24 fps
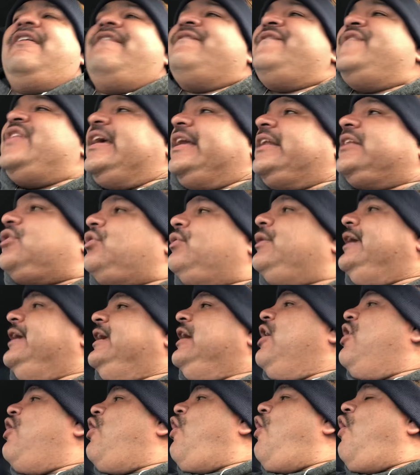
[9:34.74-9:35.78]

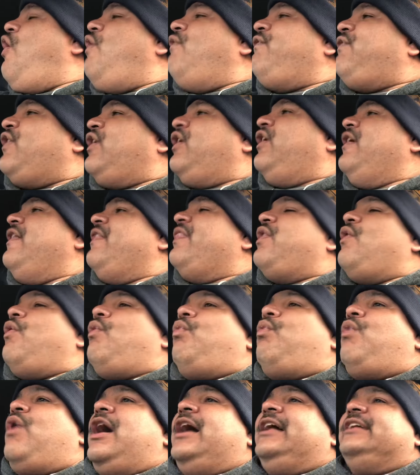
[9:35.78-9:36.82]
victory over the
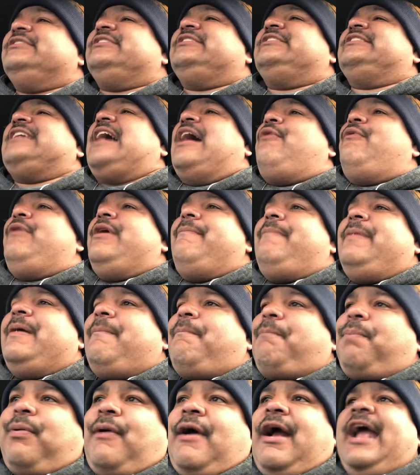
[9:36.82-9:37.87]
ones that we've
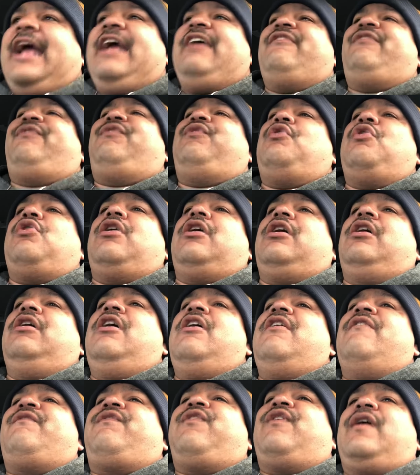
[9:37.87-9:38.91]
been praying for
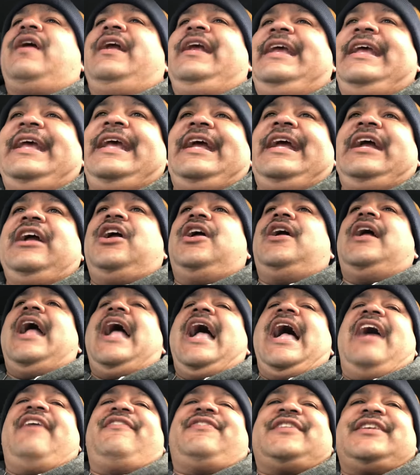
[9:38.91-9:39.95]
for year
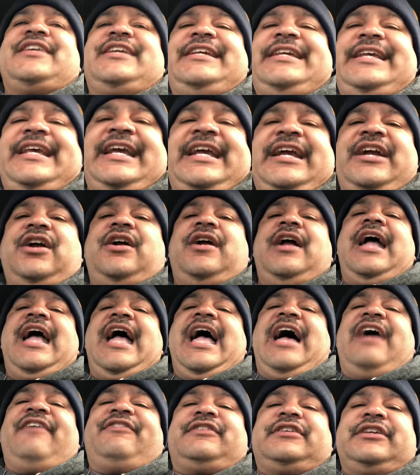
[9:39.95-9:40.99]
after year
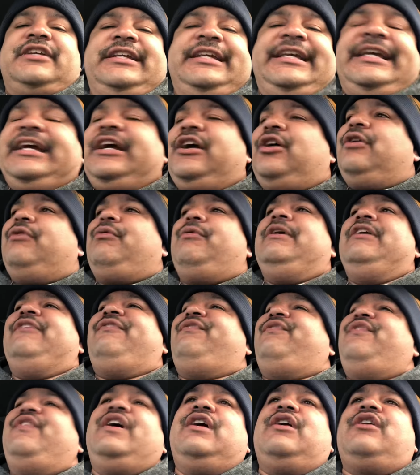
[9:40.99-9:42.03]
after year. And we
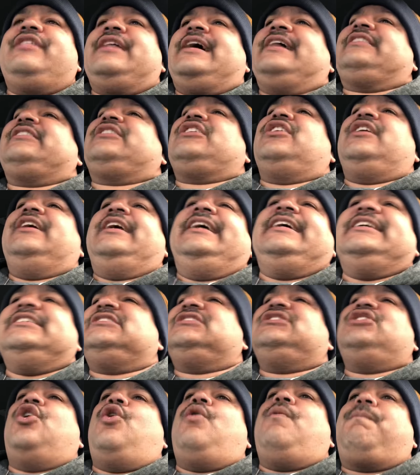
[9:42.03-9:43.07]
feel that there is
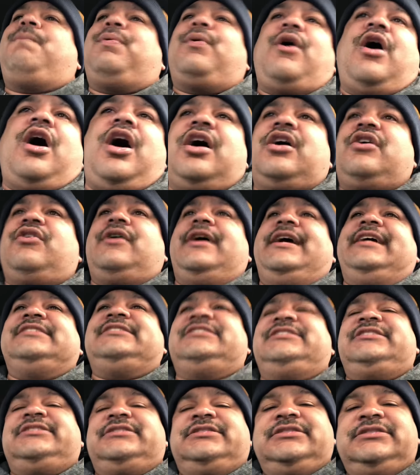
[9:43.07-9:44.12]
no
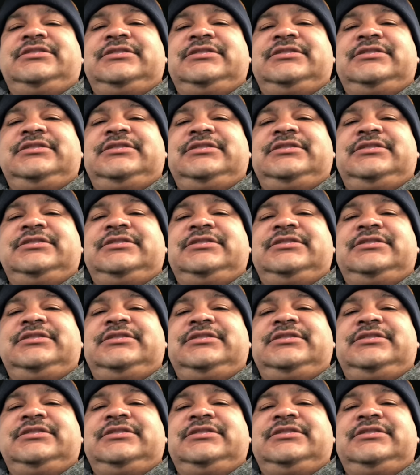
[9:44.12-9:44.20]
progress.